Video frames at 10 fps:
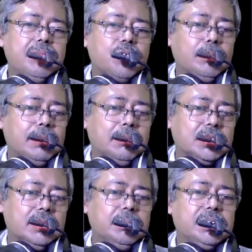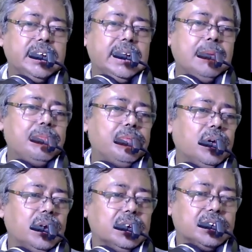conformation, BCNF
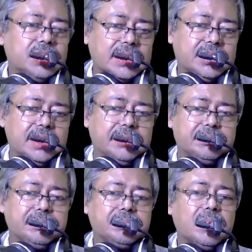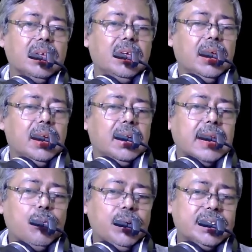structure.
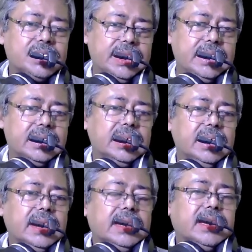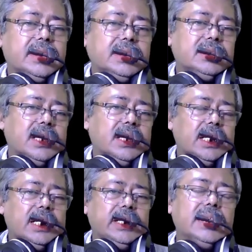Now we see that is
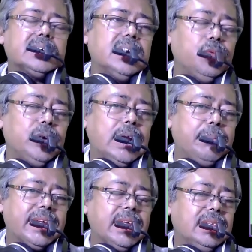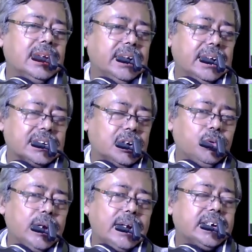the relation. We are breaking the
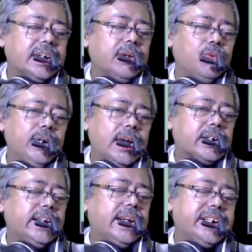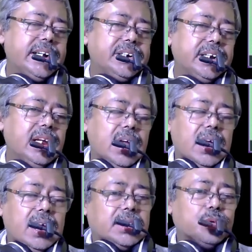relation. We are creating
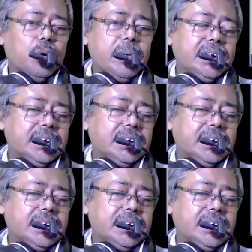the so many